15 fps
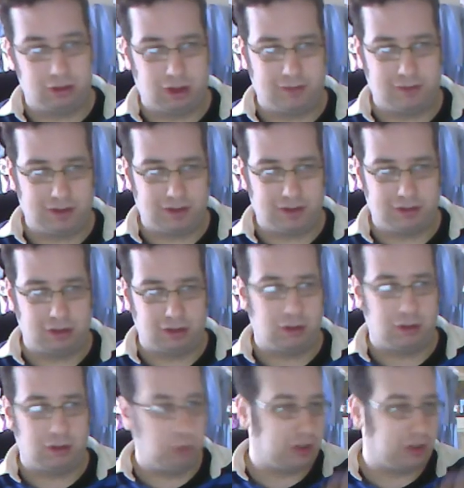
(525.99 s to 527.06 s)
So what you've
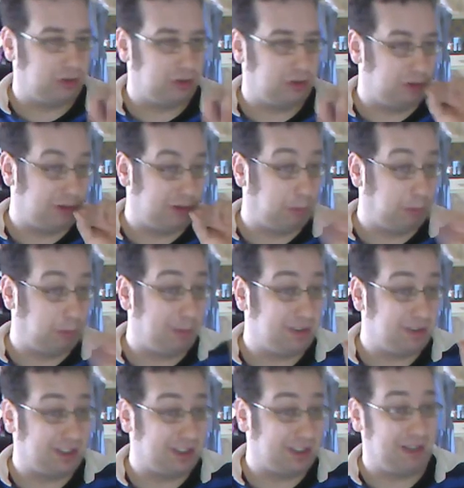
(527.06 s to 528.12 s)
done is probably taken it
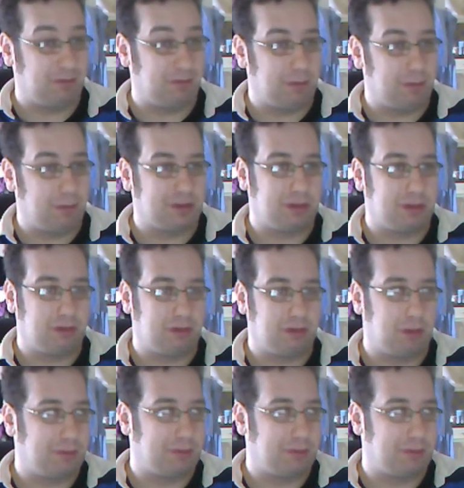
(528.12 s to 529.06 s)
from a Skeptic website,